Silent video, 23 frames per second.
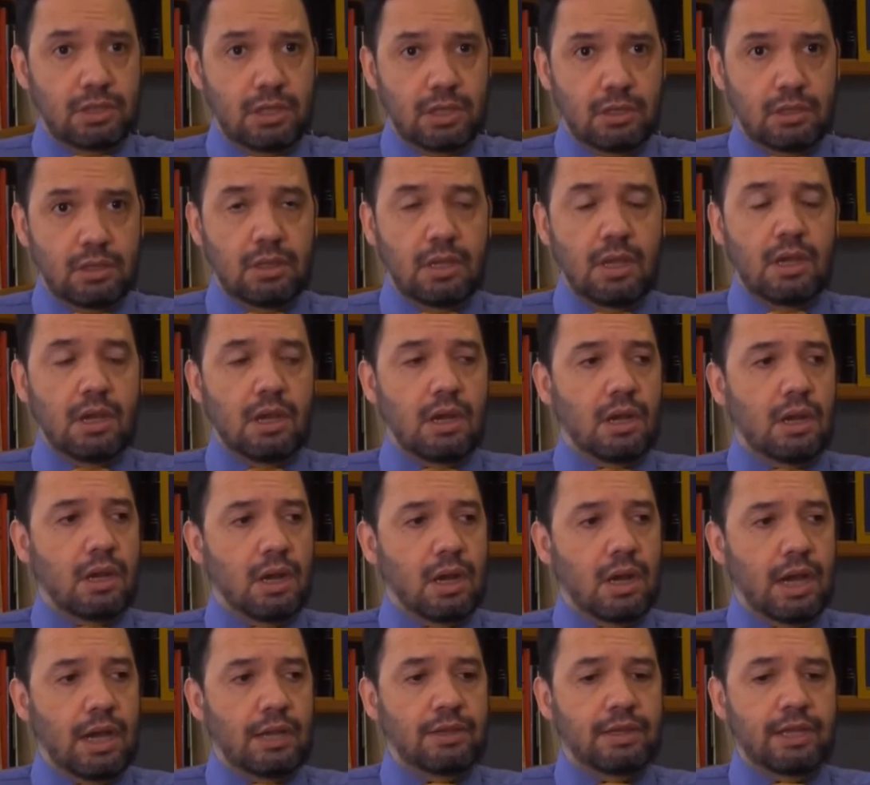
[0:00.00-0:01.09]
Yeah, that's right.
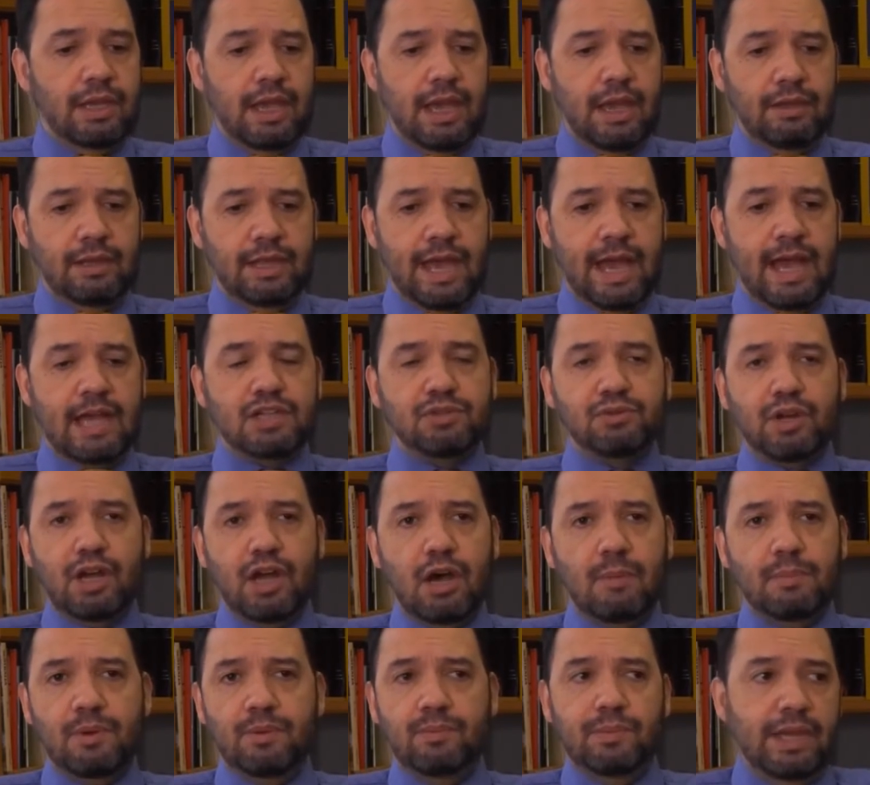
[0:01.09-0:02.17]
Uh, and they they asked for
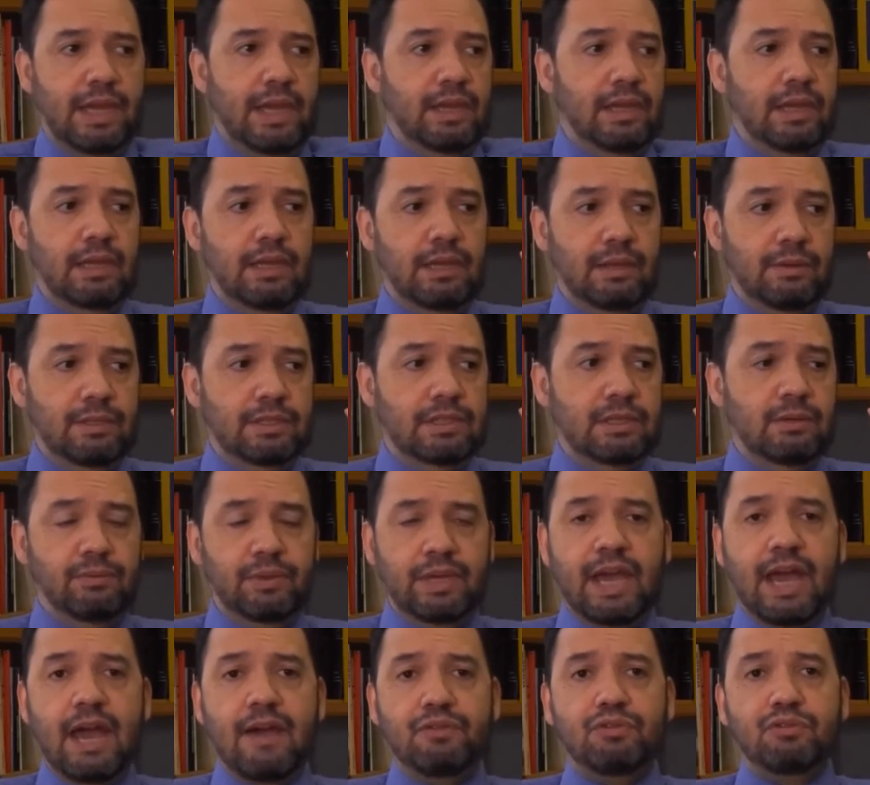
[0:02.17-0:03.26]
help, and we, we said
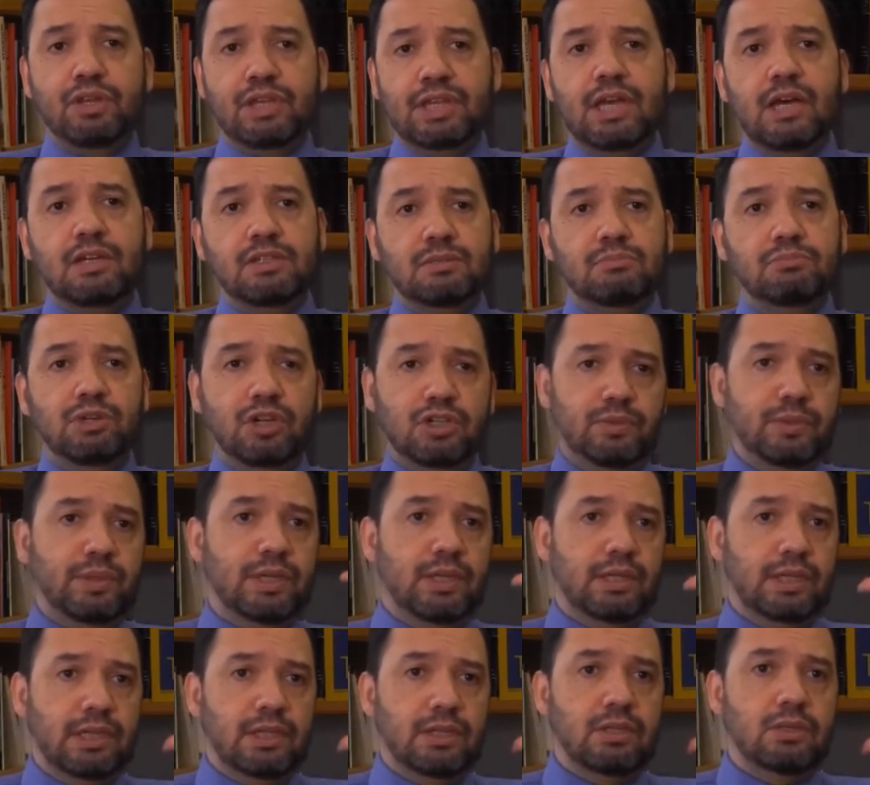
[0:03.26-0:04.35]
we have three thousand books we
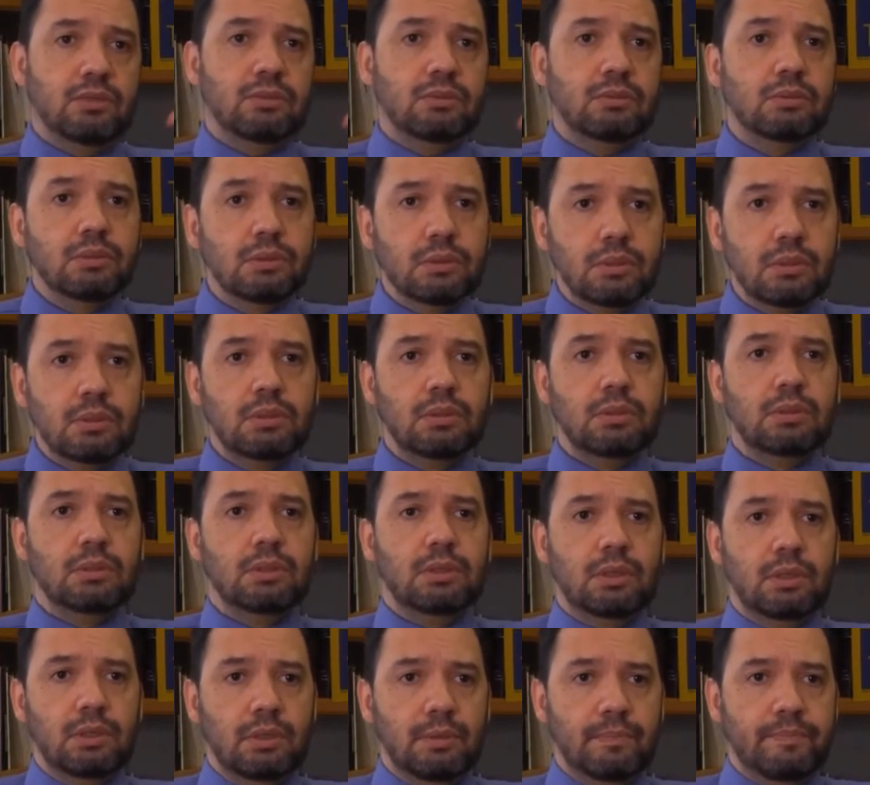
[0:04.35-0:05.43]
can lend you. Shout out to
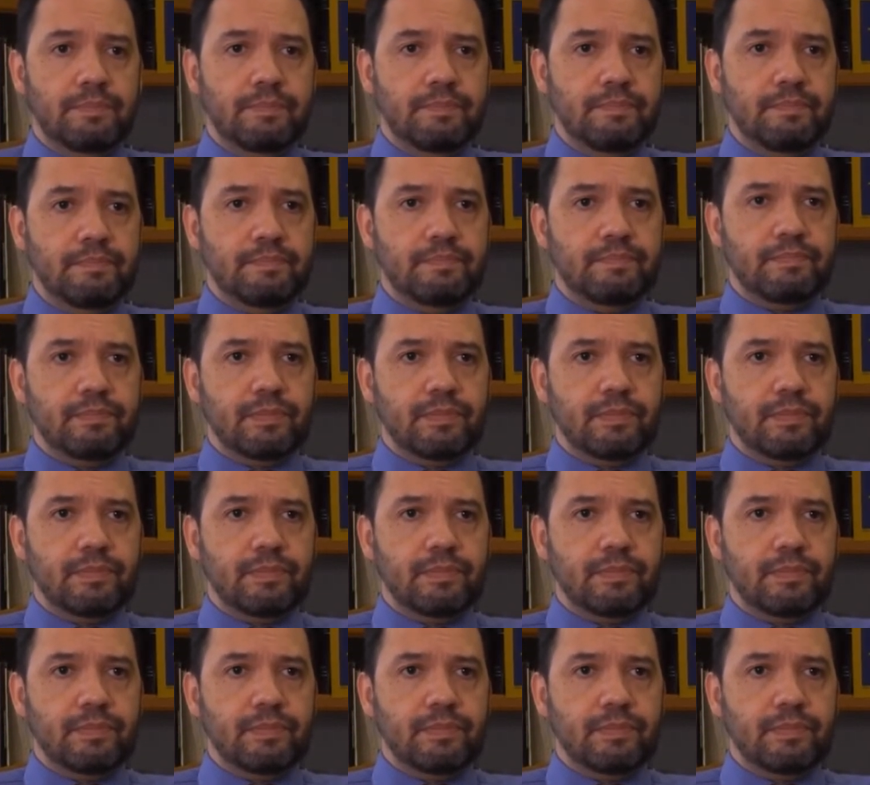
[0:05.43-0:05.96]
Oswego.